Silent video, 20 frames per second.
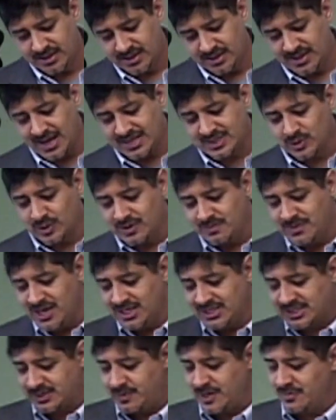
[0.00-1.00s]
And that's what it
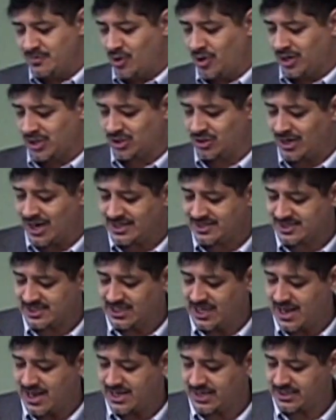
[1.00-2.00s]
means to be more Christ
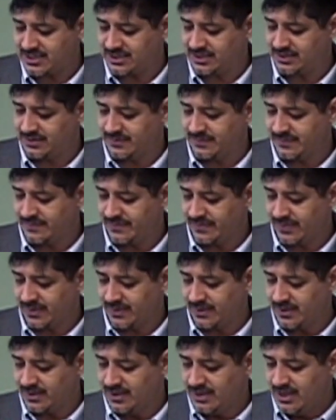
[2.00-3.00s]
like.
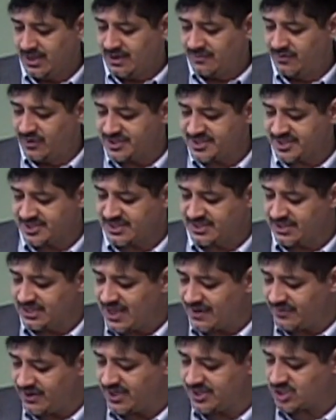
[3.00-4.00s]
Verses
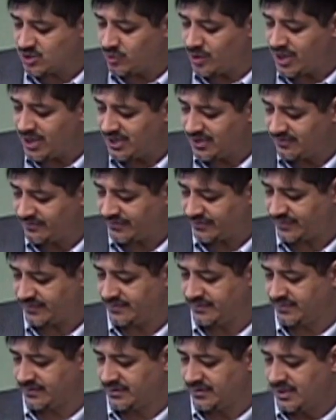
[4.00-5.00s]
11 and 12.
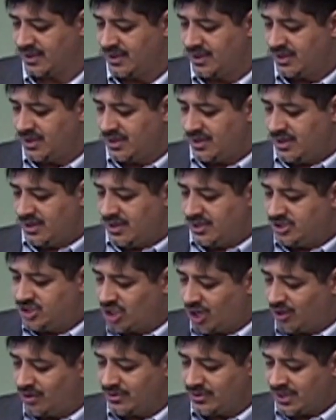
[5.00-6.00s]

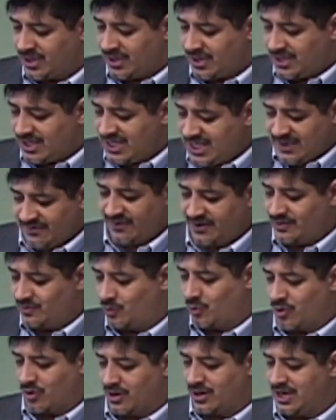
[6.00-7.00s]
Don't
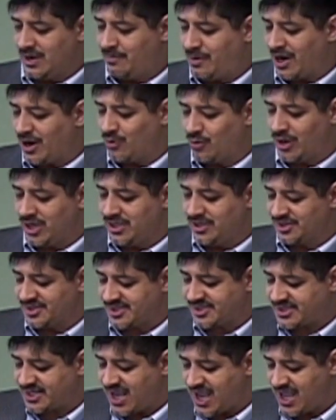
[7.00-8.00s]
even worry about what you'll
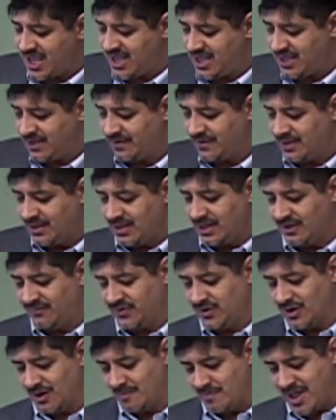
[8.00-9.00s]
say if
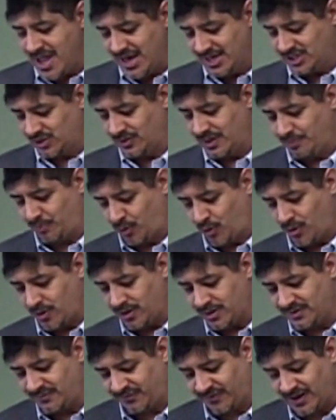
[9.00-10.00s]
you are made to
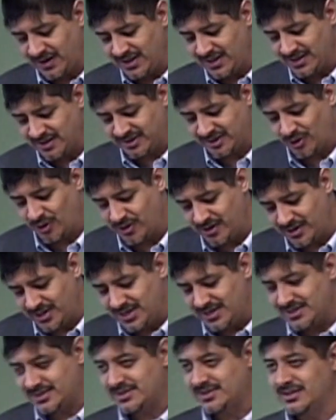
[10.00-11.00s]
report in front of the
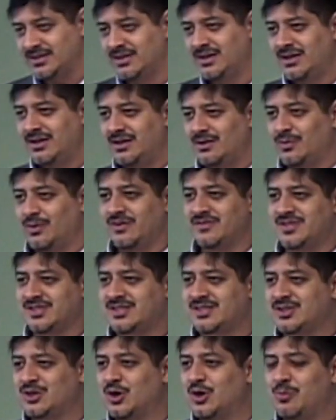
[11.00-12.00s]
authorities. What if the
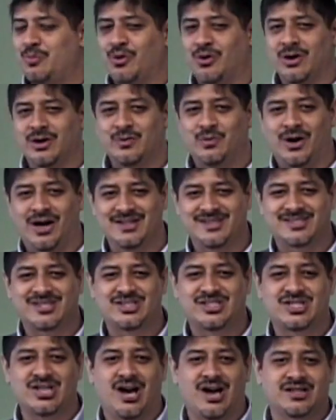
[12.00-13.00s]
school board wants
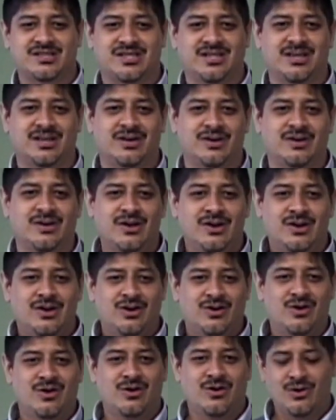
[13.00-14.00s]
to talk to you, or,
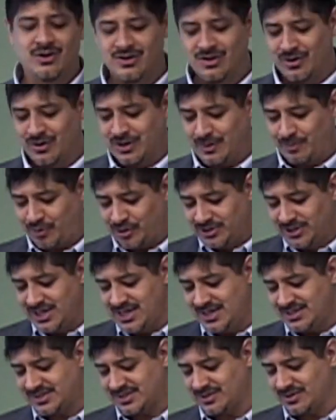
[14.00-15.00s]
or, or, the
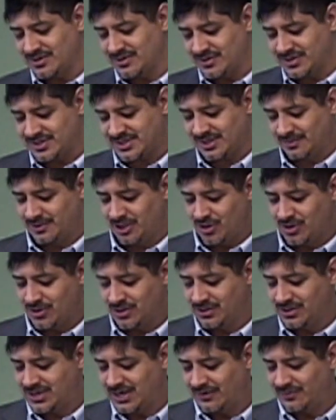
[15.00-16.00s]
police, or, or some
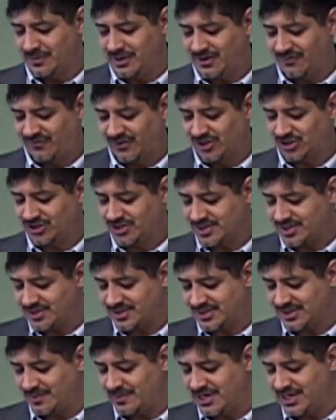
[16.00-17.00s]
local government officials, or
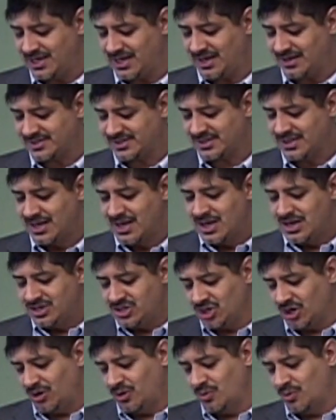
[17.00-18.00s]
somebody else?
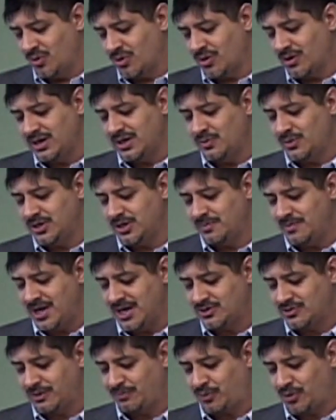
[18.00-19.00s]
Don't worry when you're
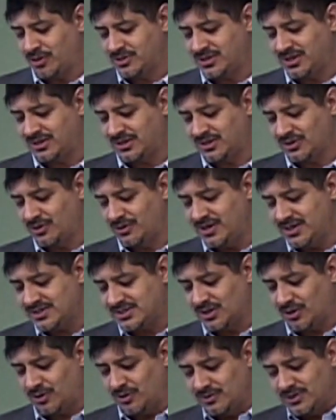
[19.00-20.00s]
made to report to the authorities.
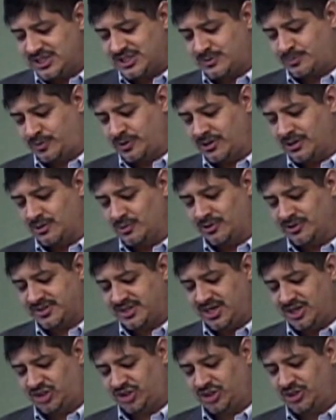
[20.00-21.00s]
The Holy Spirit will
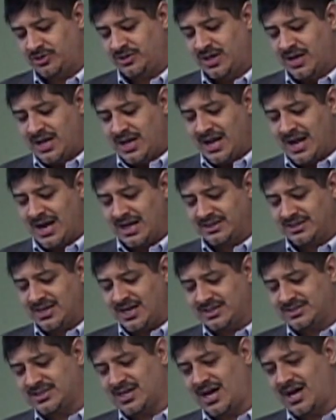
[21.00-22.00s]
teach you at
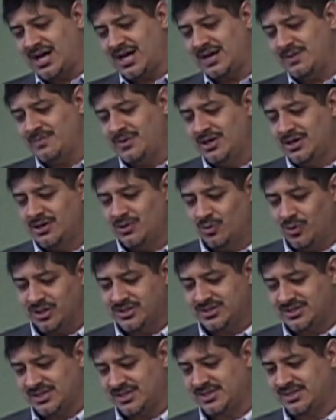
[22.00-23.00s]
that time
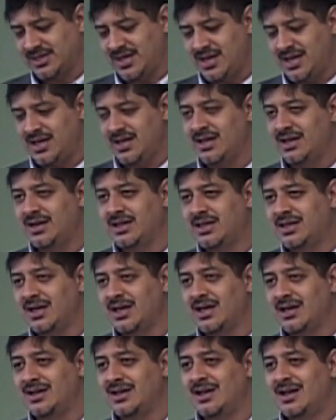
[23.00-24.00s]
what to say. And
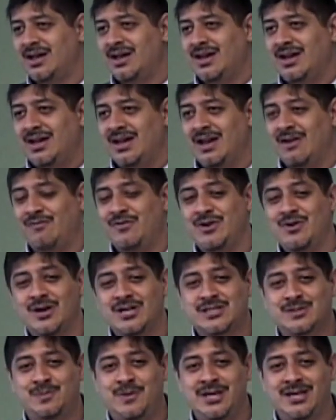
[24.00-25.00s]
again, if you are
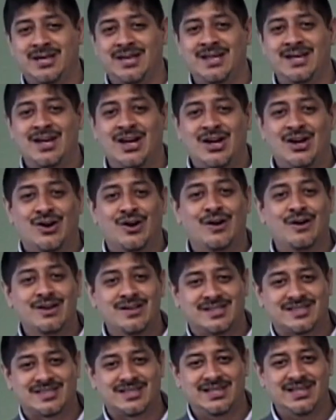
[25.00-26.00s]
speaking
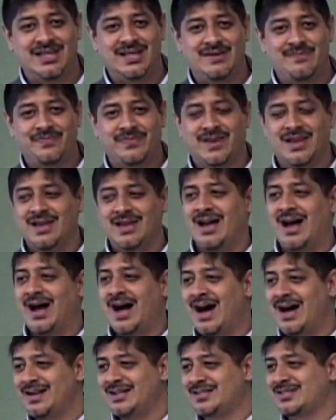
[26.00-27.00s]
earnestly,
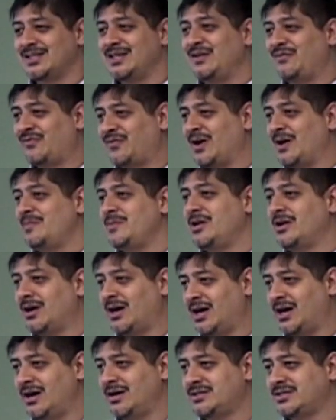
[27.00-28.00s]
honestly, from your
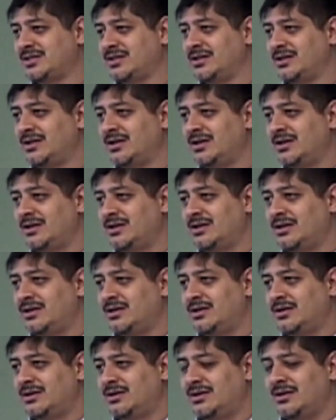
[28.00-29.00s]
heart,
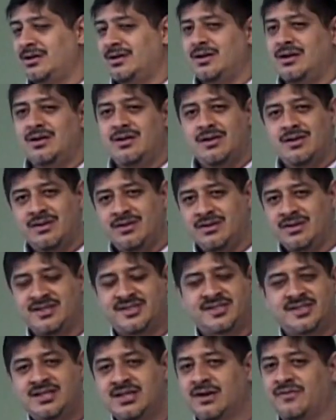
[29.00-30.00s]
the
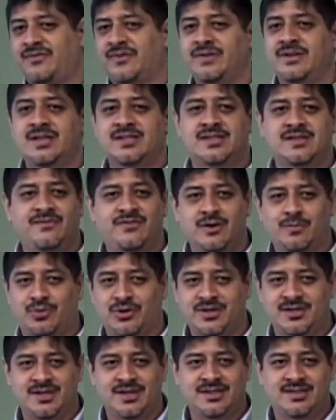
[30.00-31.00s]
skillfulness of your
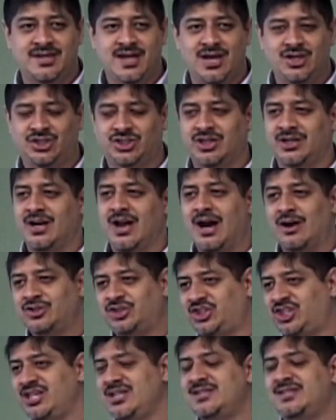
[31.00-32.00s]
presentation, how
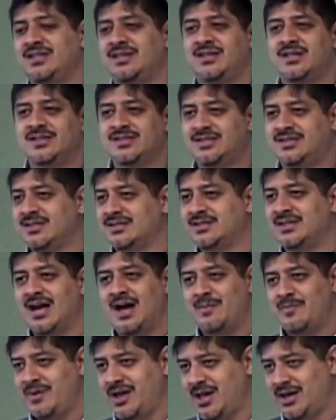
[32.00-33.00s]
cheesy it is, does
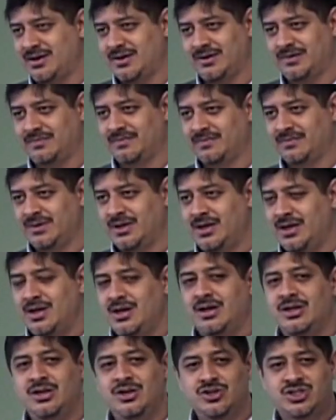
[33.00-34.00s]
not matter.
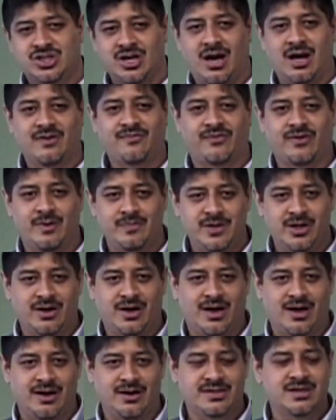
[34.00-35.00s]
You talk from your
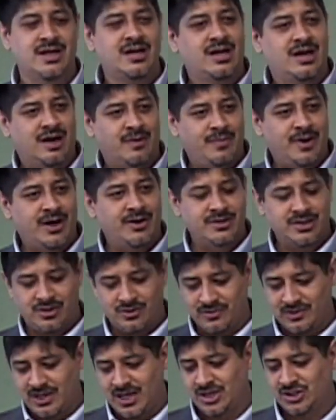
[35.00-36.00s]
heart about
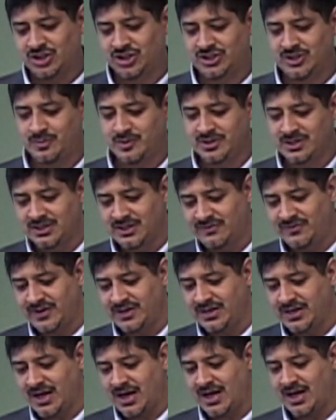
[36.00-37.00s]
your relationship with the
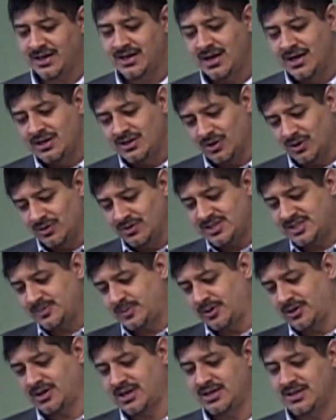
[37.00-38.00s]
living God, the Holy
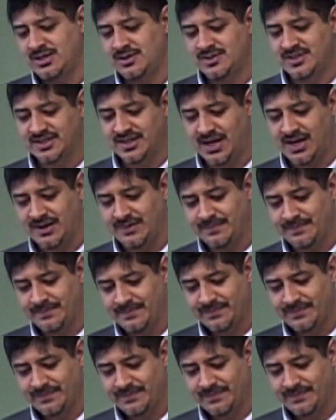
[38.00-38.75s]
Spirit can use that.